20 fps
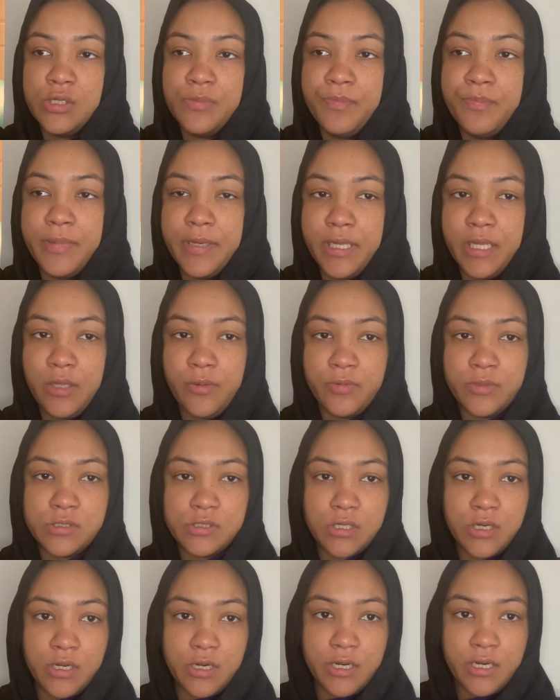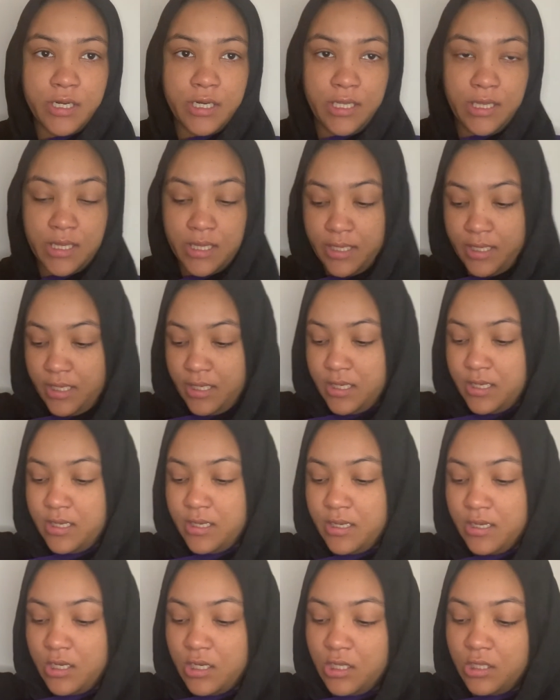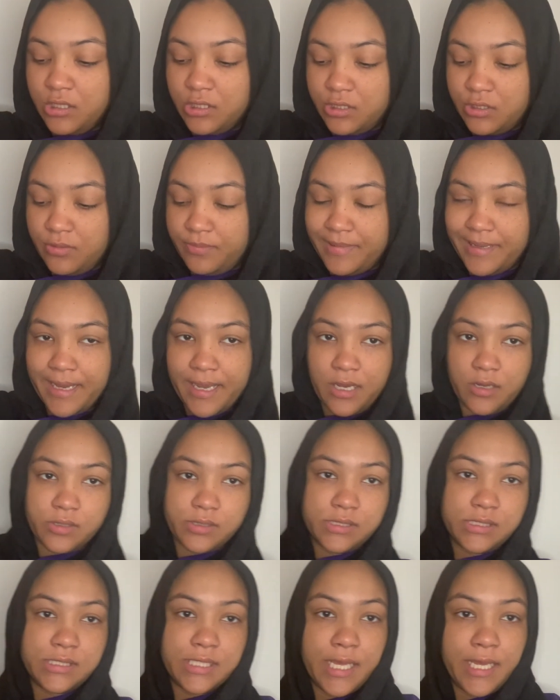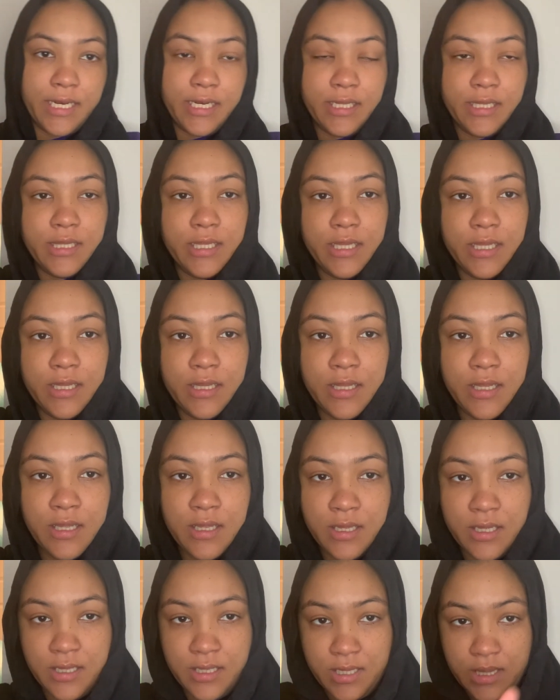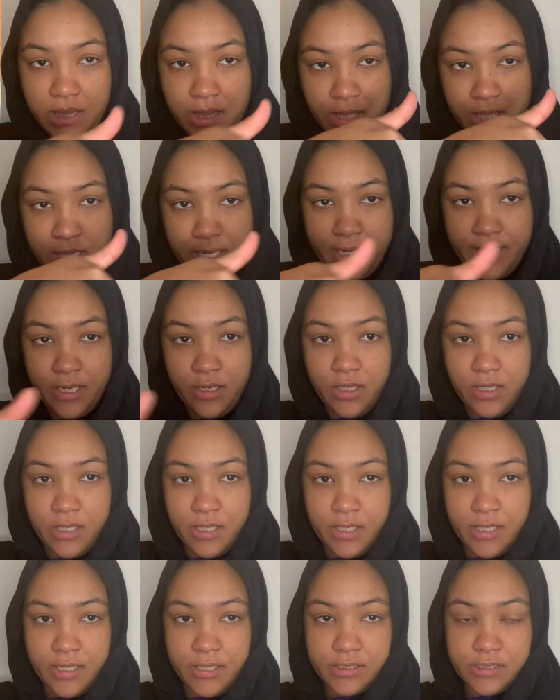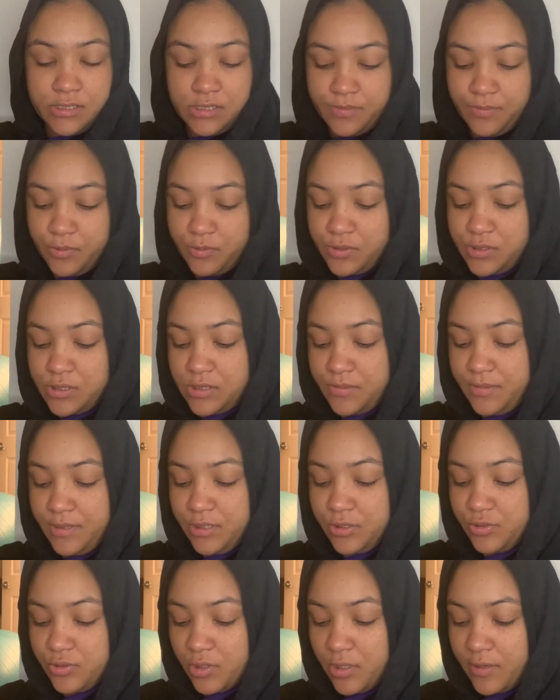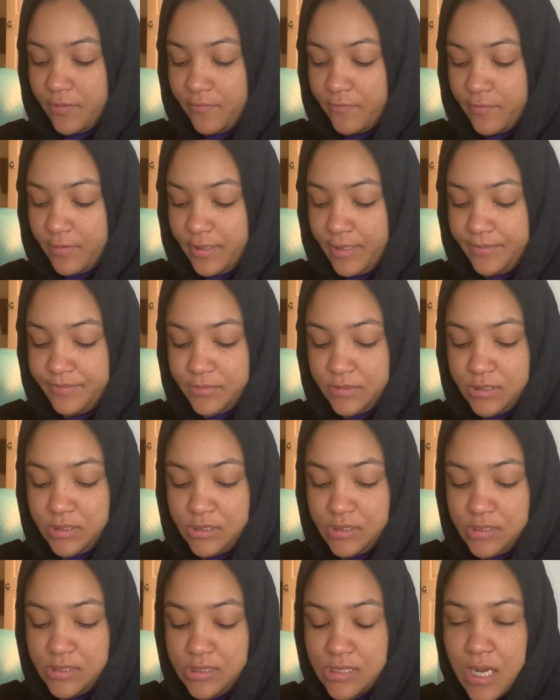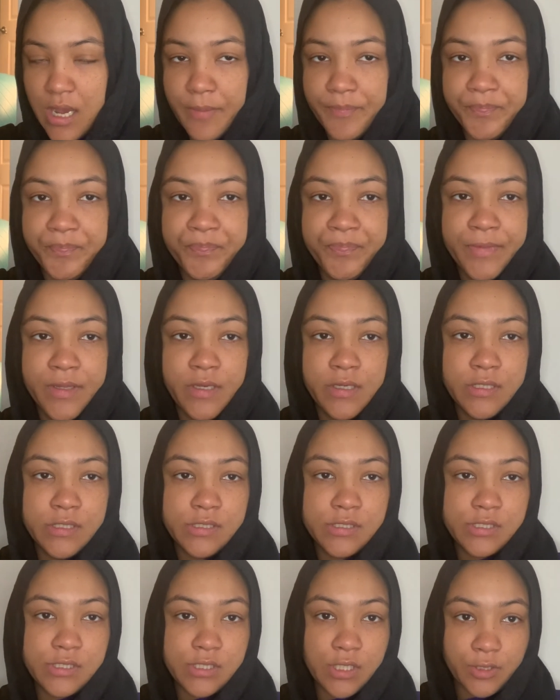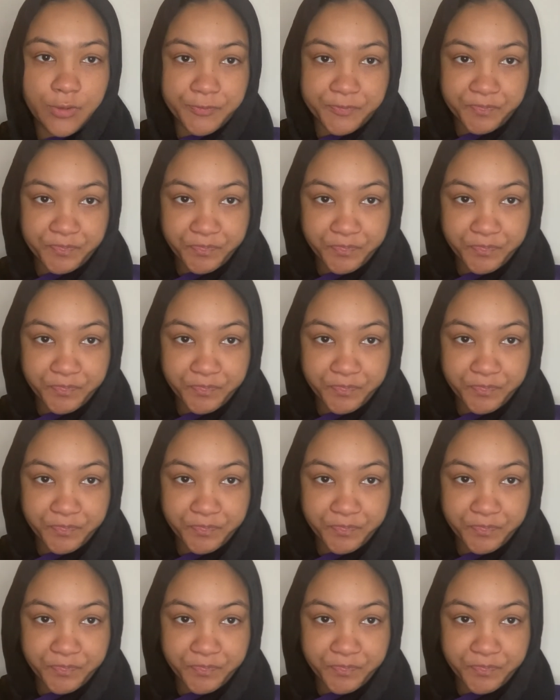but he was already like a little bit outside of the line that it's supposed to be drawn for him to stop. So